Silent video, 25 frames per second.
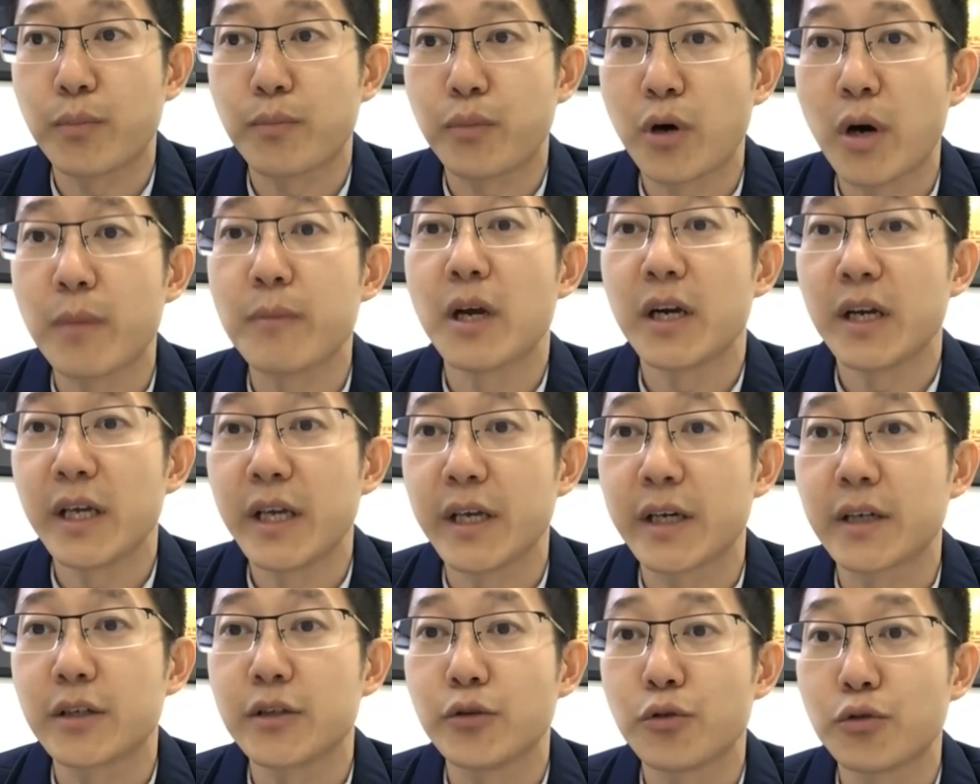Premier
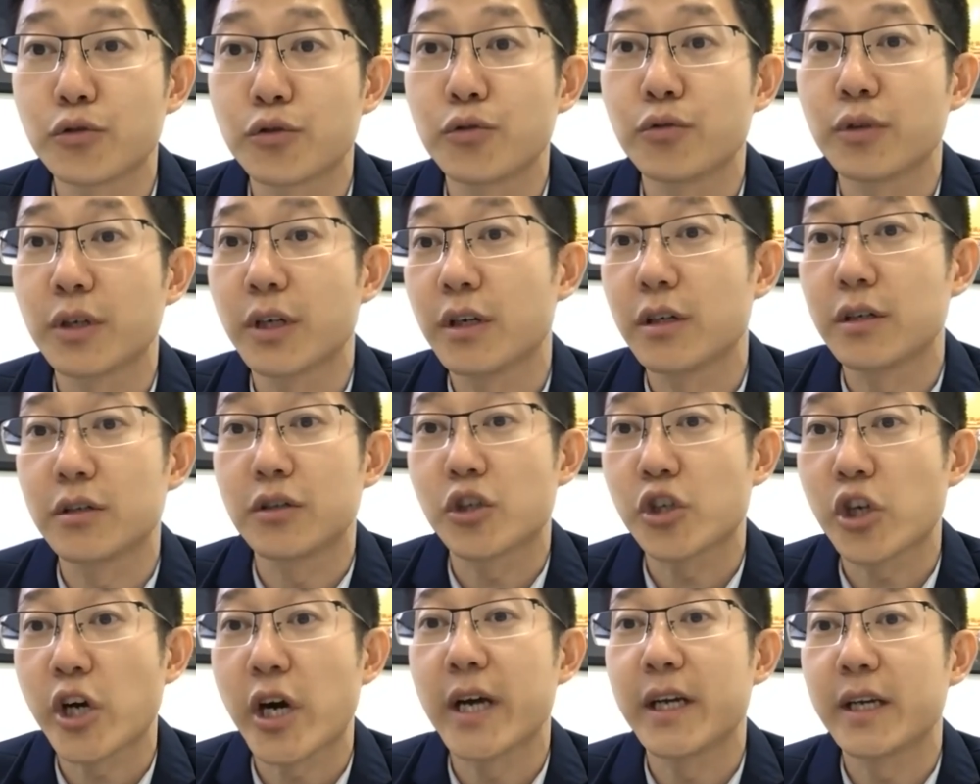League due to the
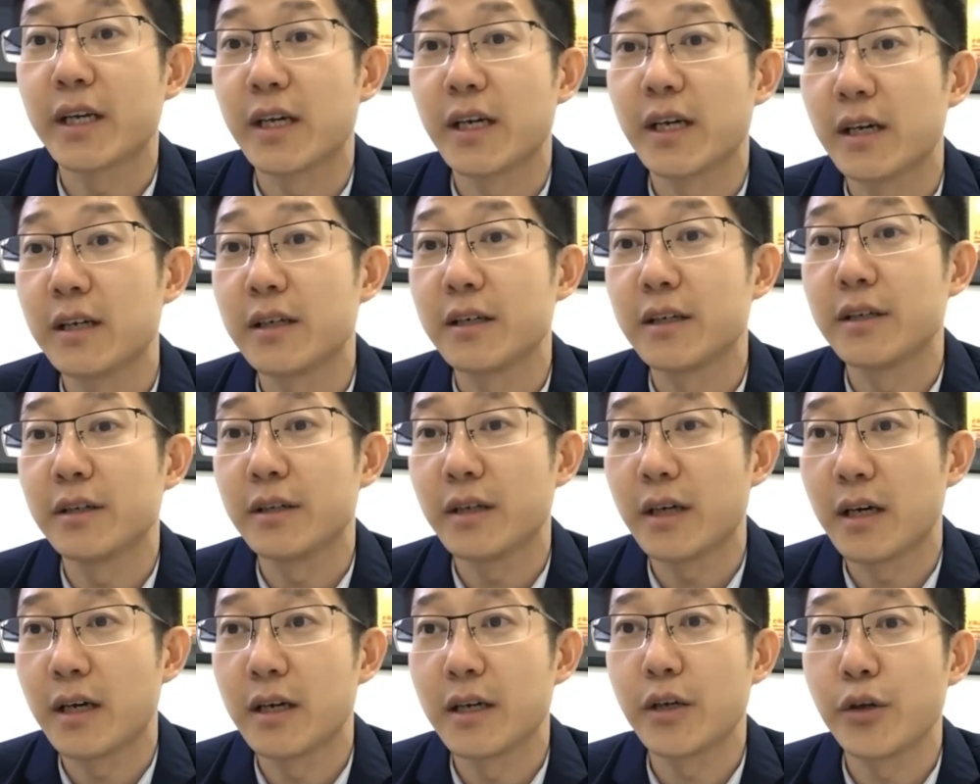
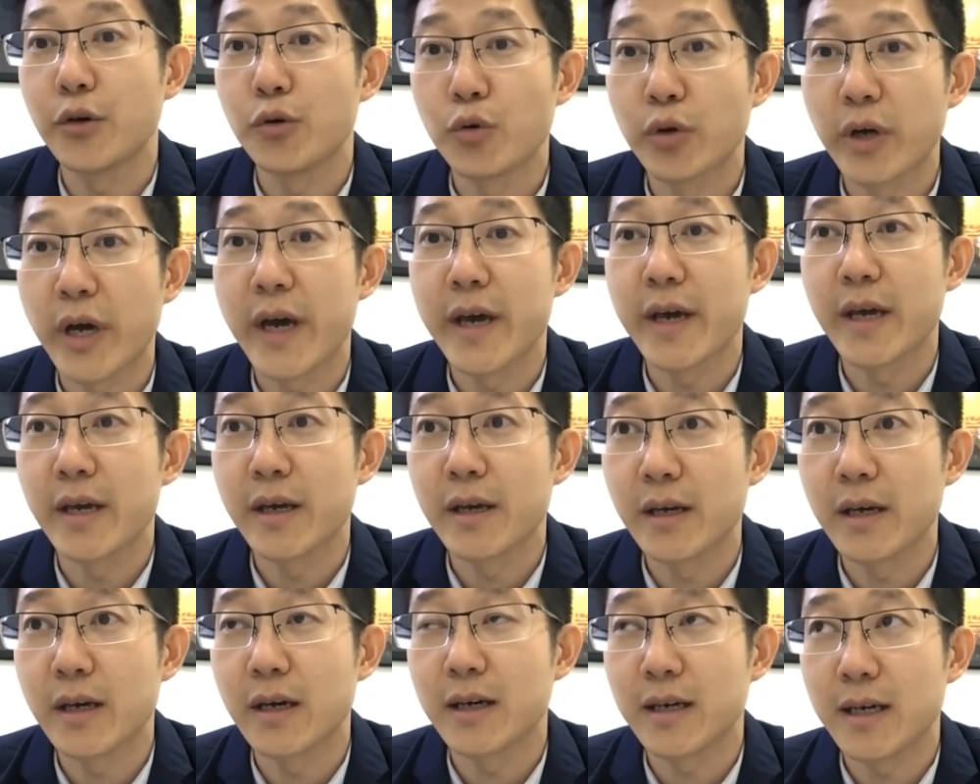
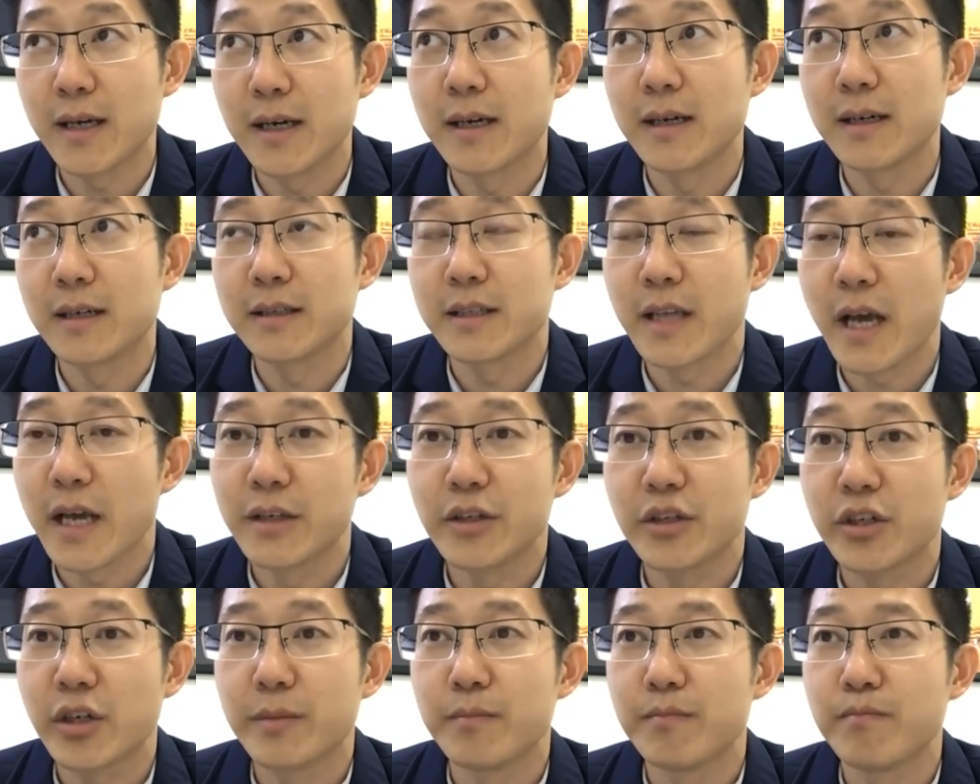China-UK
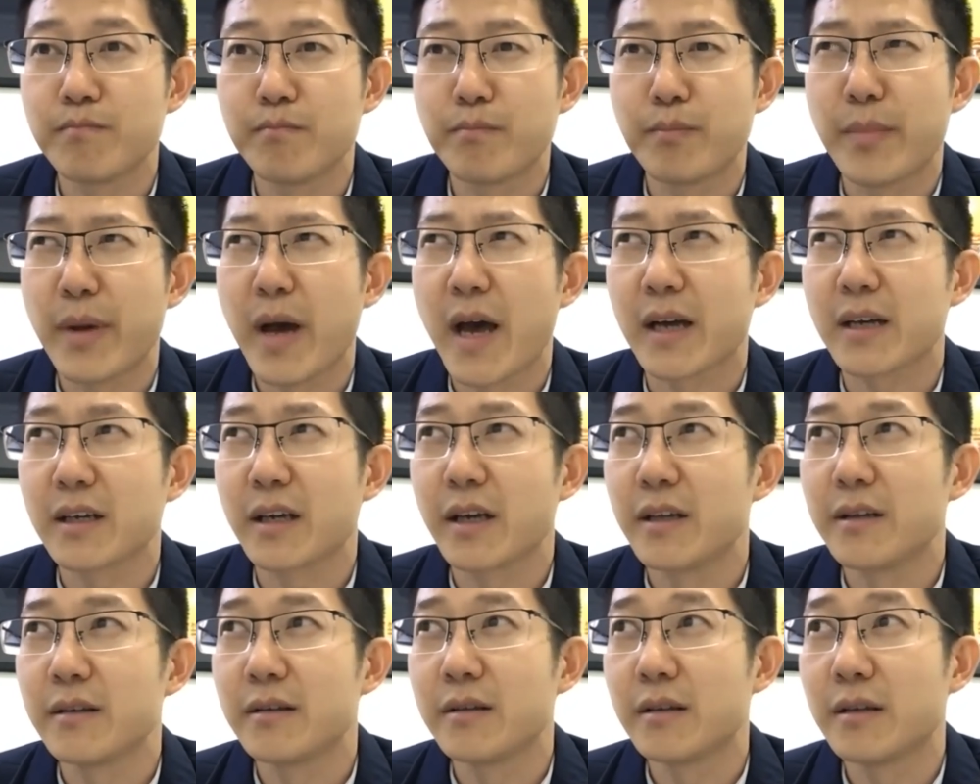tension back
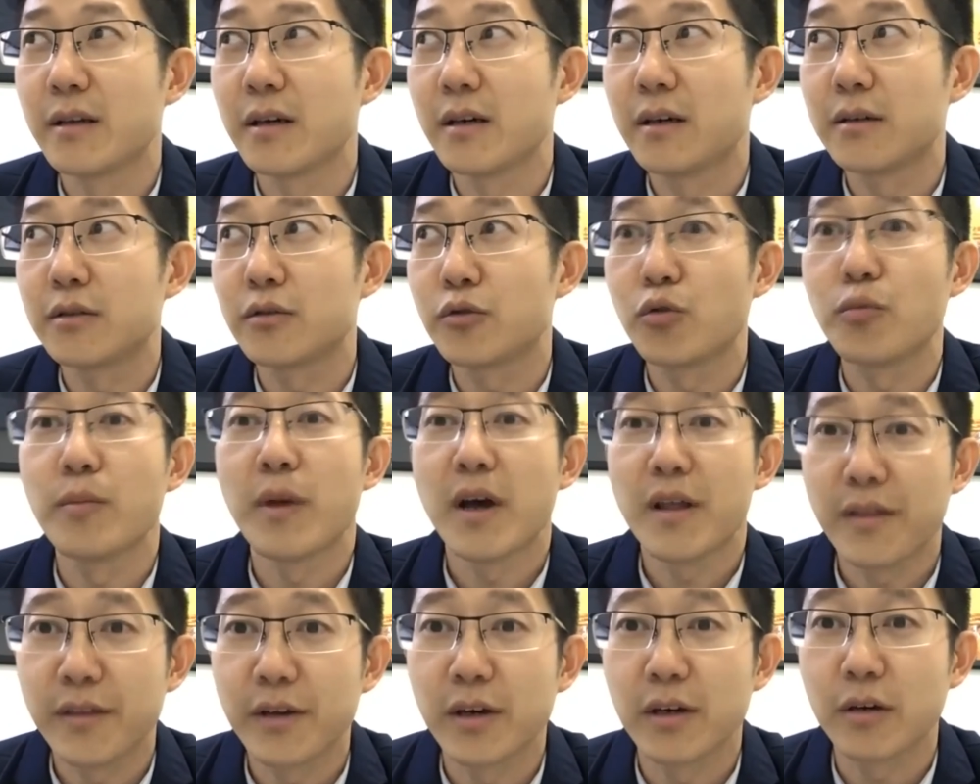in 2
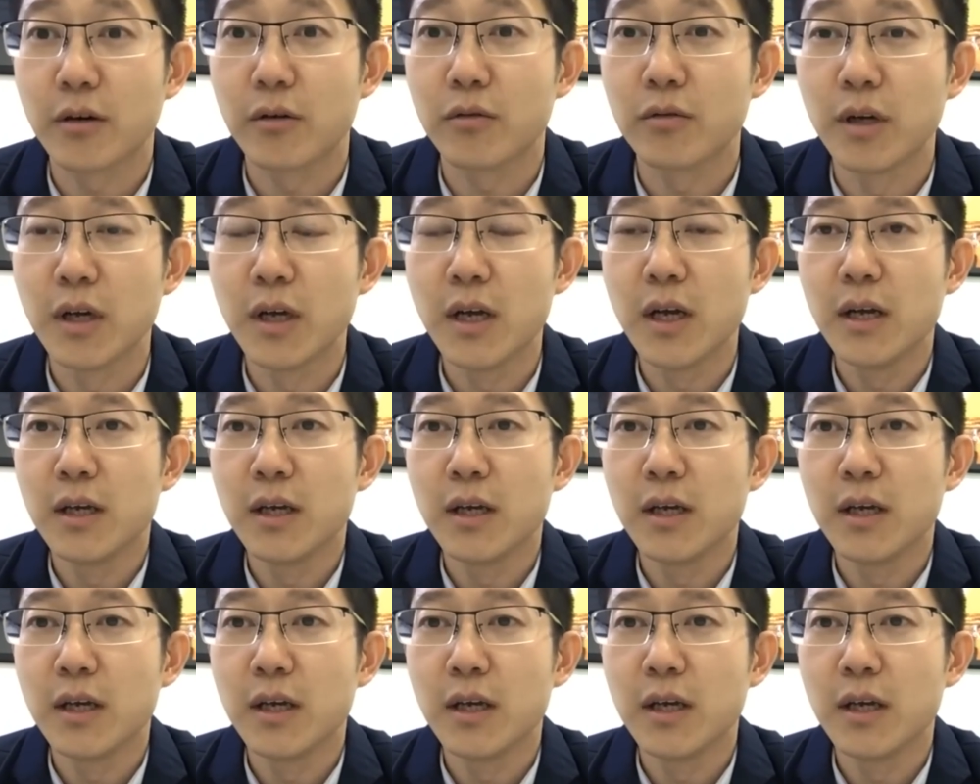months ago.